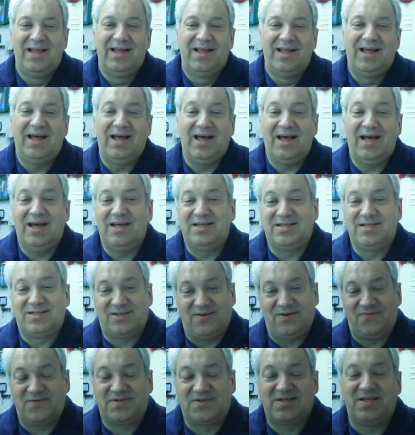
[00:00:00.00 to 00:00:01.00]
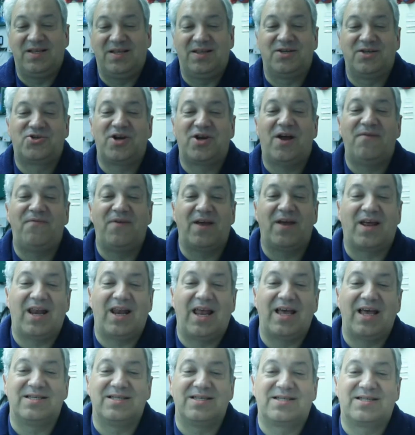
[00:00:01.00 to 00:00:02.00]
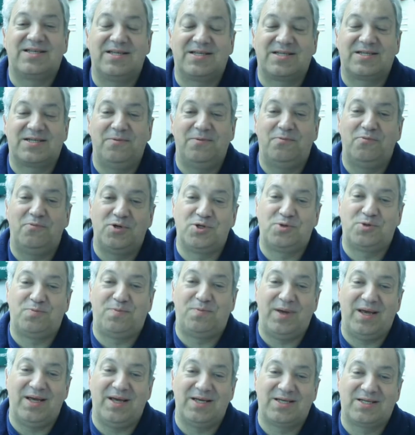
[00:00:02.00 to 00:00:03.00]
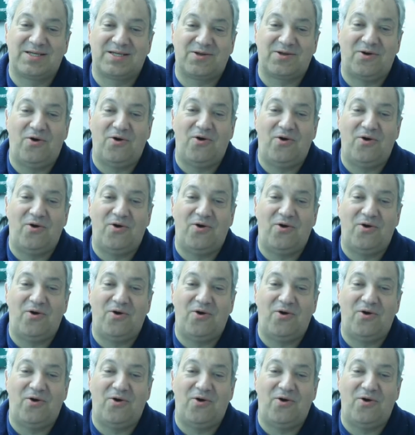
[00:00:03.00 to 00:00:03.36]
And obviously the traffic light system was based